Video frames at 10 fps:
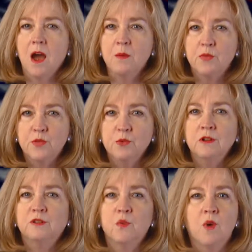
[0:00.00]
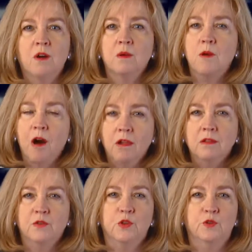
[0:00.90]
I'm thrilled to welcome all
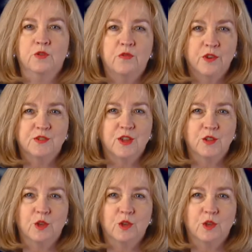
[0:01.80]
of you to Fair St.